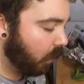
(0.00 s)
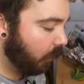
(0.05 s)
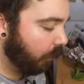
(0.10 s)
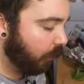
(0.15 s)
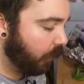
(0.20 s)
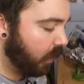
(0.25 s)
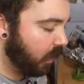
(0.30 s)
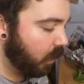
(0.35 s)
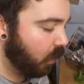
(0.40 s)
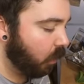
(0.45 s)

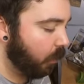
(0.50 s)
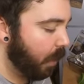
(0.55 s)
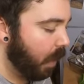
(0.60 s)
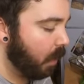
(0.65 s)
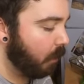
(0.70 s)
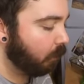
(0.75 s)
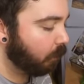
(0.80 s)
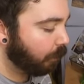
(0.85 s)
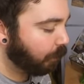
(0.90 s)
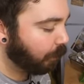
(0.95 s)
This is a little
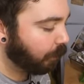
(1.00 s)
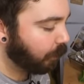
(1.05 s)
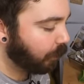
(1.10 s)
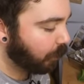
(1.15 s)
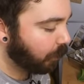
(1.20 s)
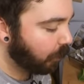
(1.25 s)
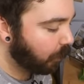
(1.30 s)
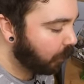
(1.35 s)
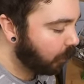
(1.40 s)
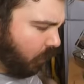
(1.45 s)
better.
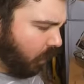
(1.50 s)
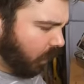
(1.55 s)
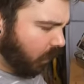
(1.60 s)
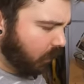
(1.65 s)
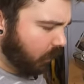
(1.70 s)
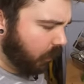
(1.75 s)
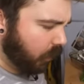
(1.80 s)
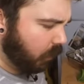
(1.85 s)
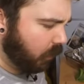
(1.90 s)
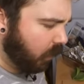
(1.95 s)

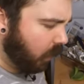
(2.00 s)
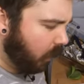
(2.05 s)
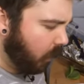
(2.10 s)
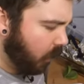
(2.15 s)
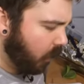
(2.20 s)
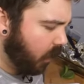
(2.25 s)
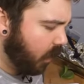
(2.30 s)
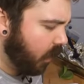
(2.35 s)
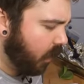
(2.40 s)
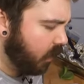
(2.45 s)
So Taro
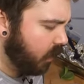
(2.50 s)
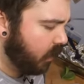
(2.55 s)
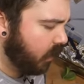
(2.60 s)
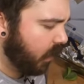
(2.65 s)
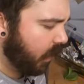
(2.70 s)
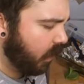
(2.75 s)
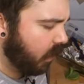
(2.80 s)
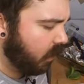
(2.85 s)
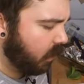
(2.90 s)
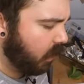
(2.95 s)
kind of has
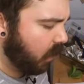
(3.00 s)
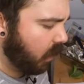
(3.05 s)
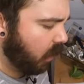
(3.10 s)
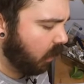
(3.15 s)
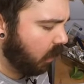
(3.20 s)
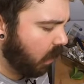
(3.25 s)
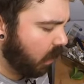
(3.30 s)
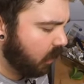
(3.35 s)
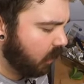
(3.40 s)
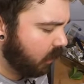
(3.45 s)

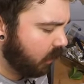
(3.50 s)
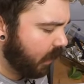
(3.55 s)
the